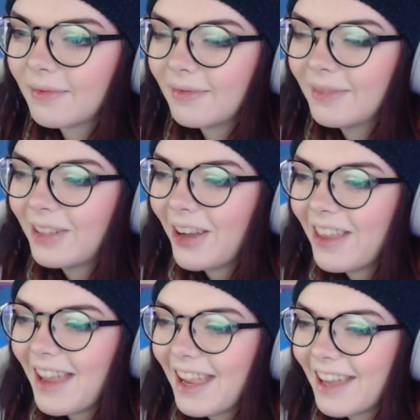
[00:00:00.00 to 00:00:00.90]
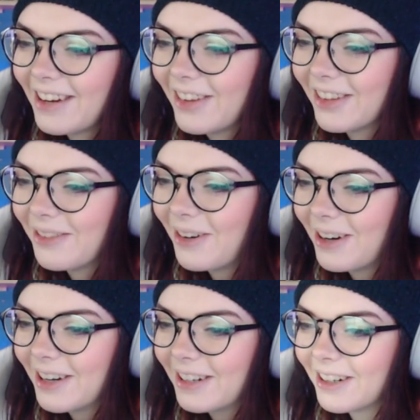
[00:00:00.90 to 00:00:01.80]
Now they get all the
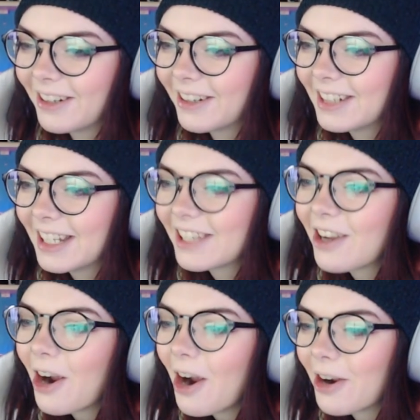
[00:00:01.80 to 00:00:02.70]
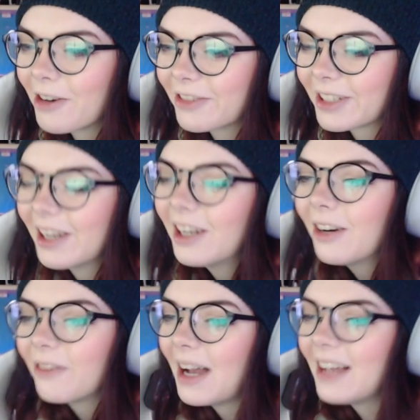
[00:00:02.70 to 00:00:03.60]
water. Deserved.
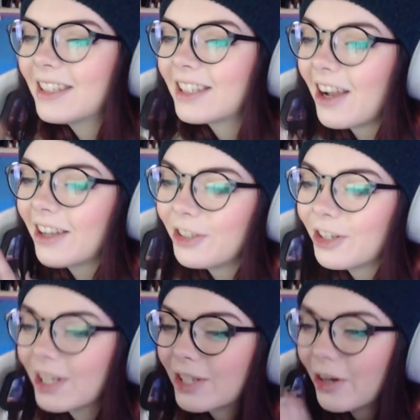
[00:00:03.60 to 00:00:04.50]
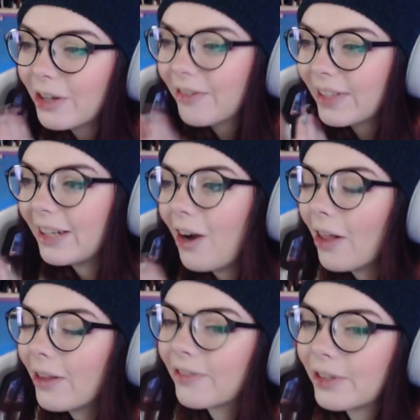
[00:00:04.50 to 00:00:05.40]
Well done, you deserve it,
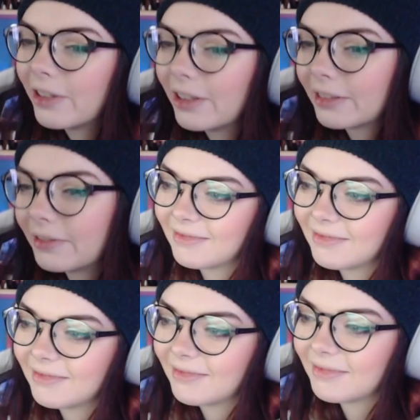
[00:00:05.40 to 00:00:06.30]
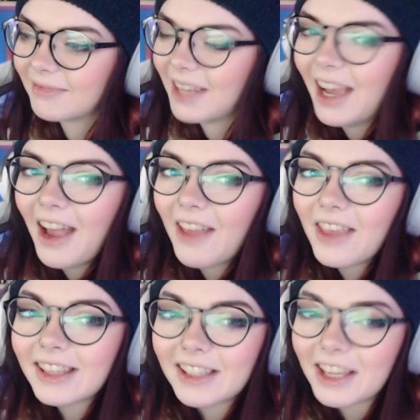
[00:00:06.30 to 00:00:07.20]
all of you.
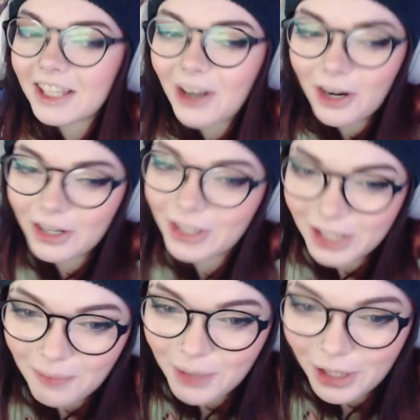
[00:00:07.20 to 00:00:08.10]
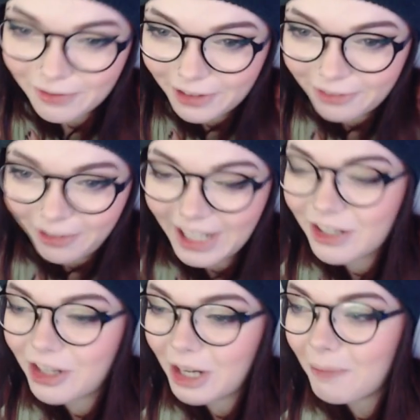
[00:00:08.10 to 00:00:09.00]
This is the start of such a beautiful
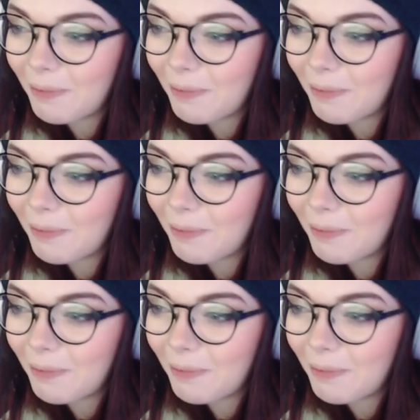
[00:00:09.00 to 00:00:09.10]
friendship.